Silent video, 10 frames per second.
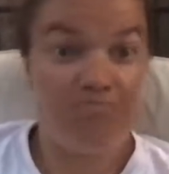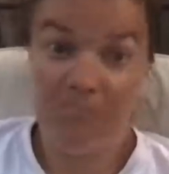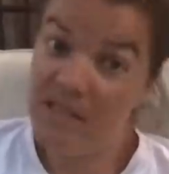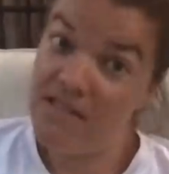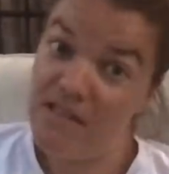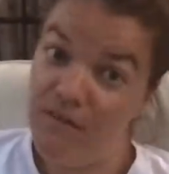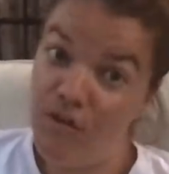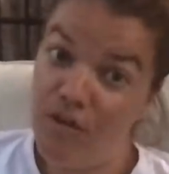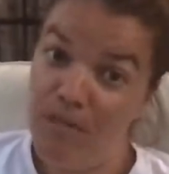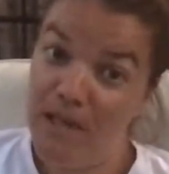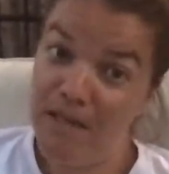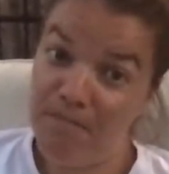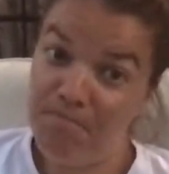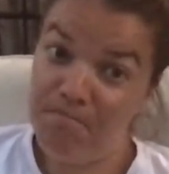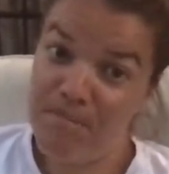Let's see if you can beat him.
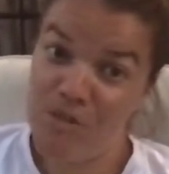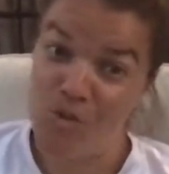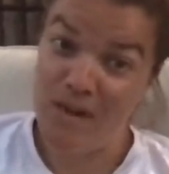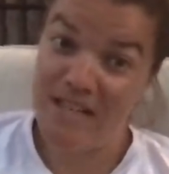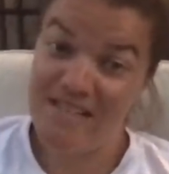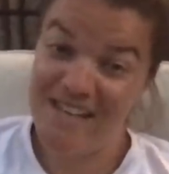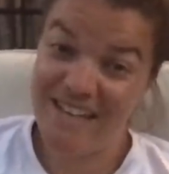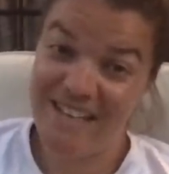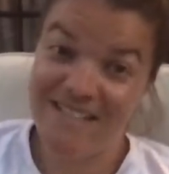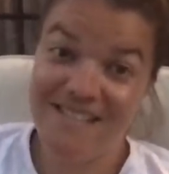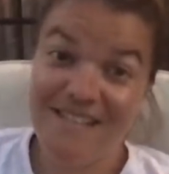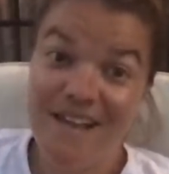20 seconds.